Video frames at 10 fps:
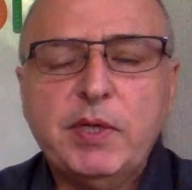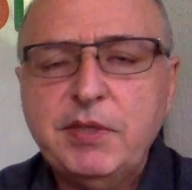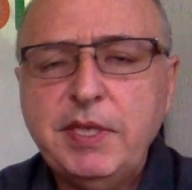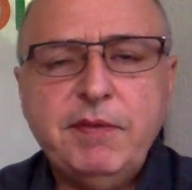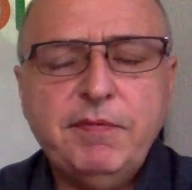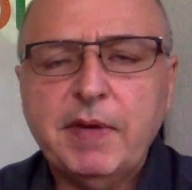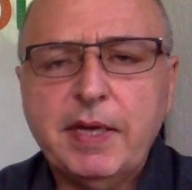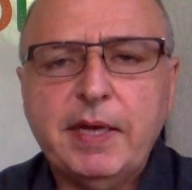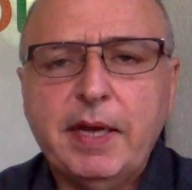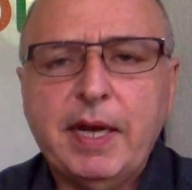achieve
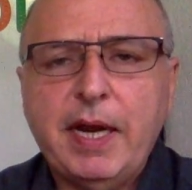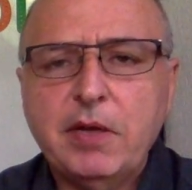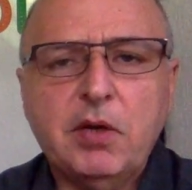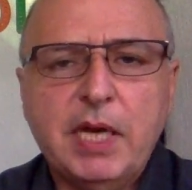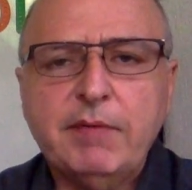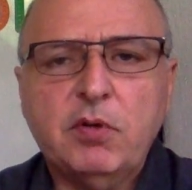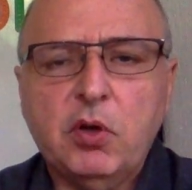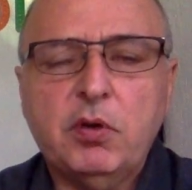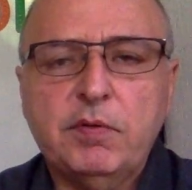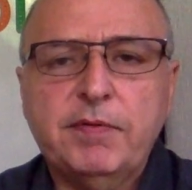a higher level
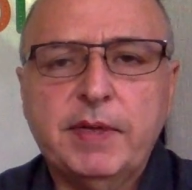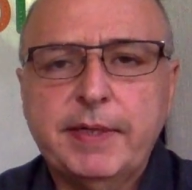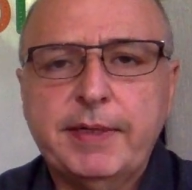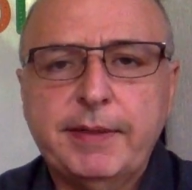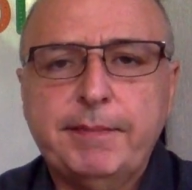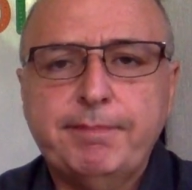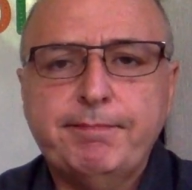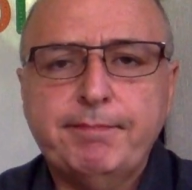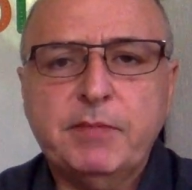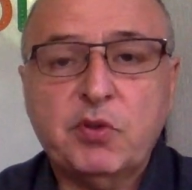of
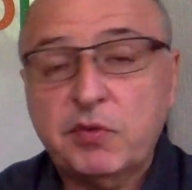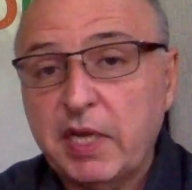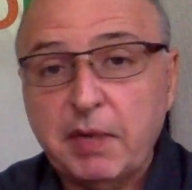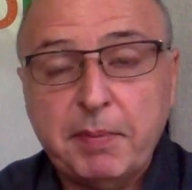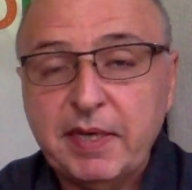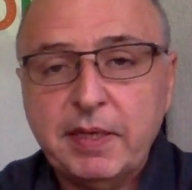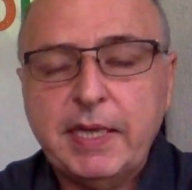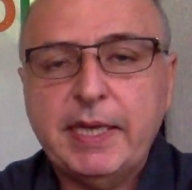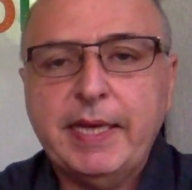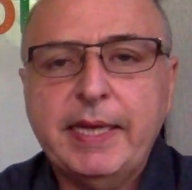
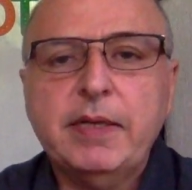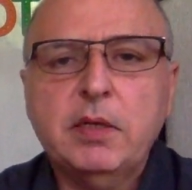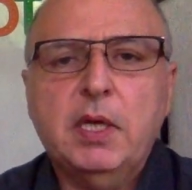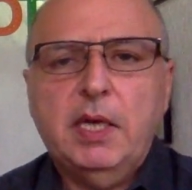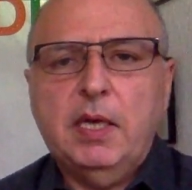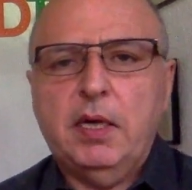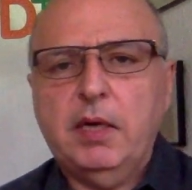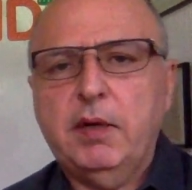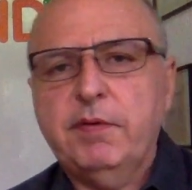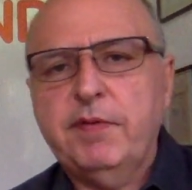sustainability and
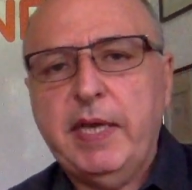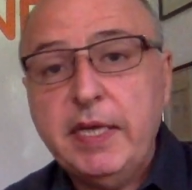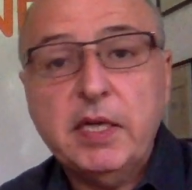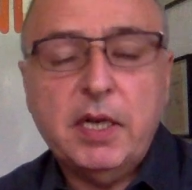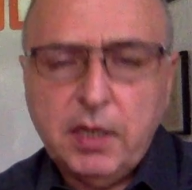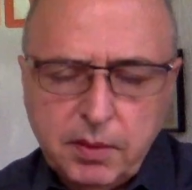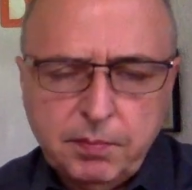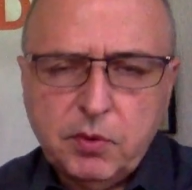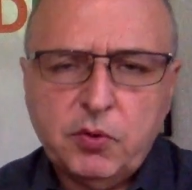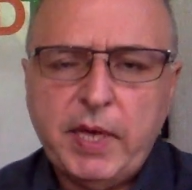of
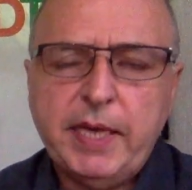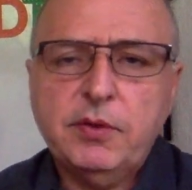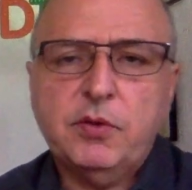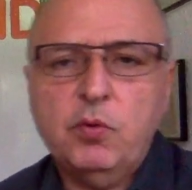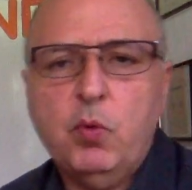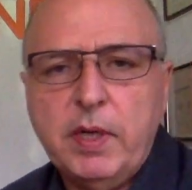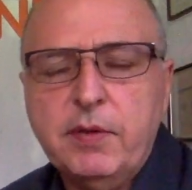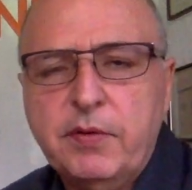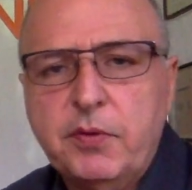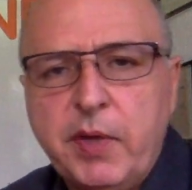income creation,
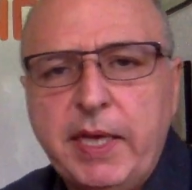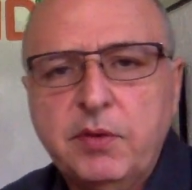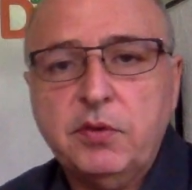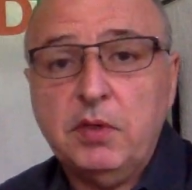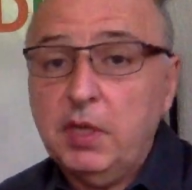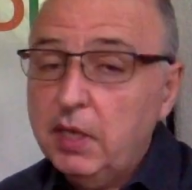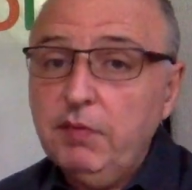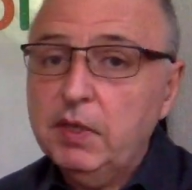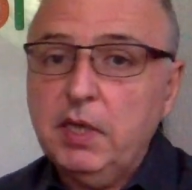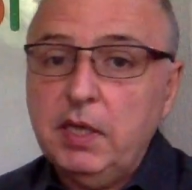wealth creation, and
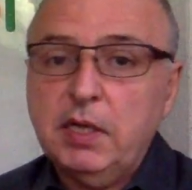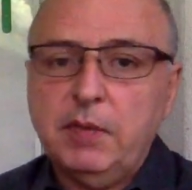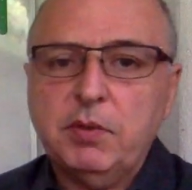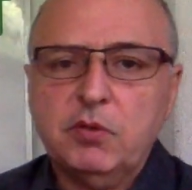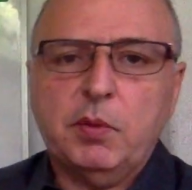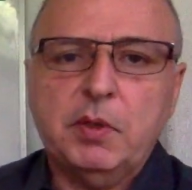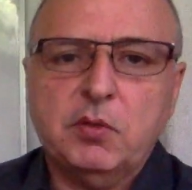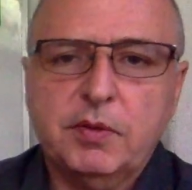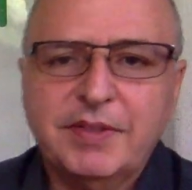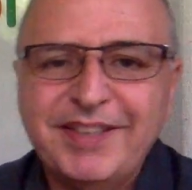even income
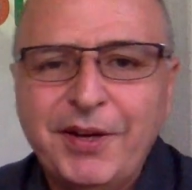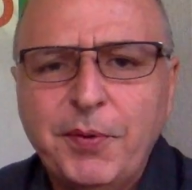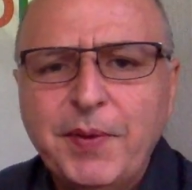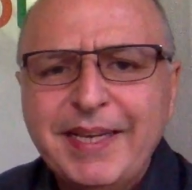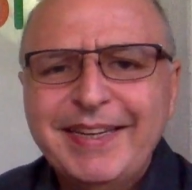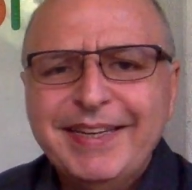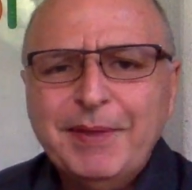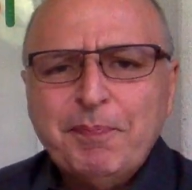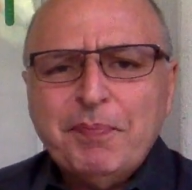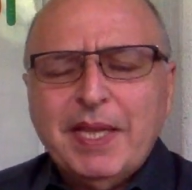distribution. So,
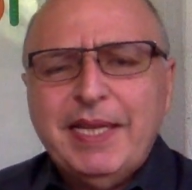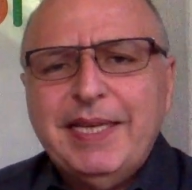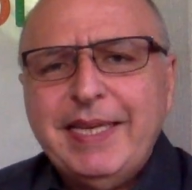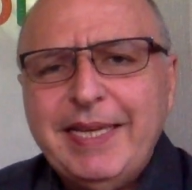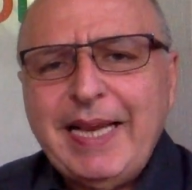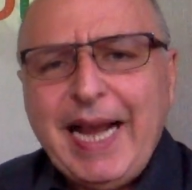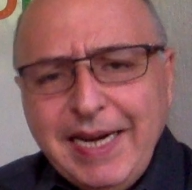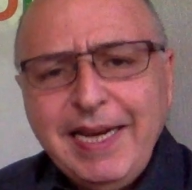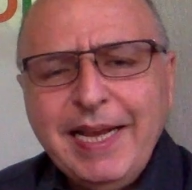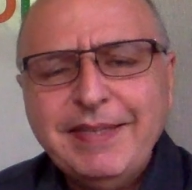
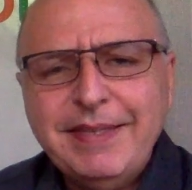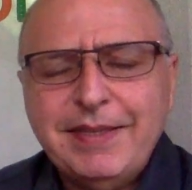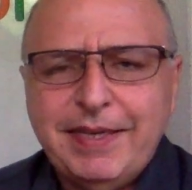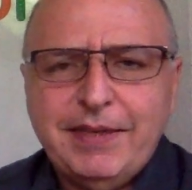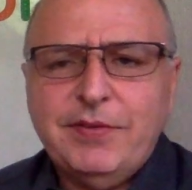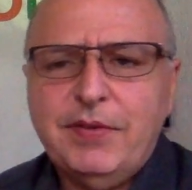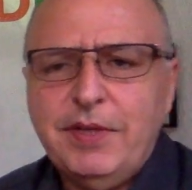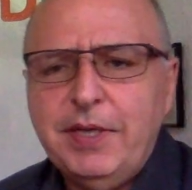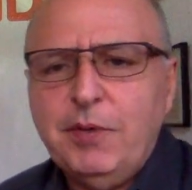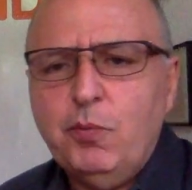analyzing this,
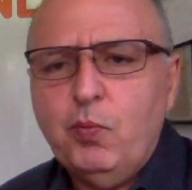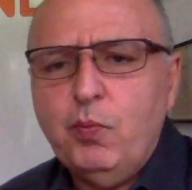there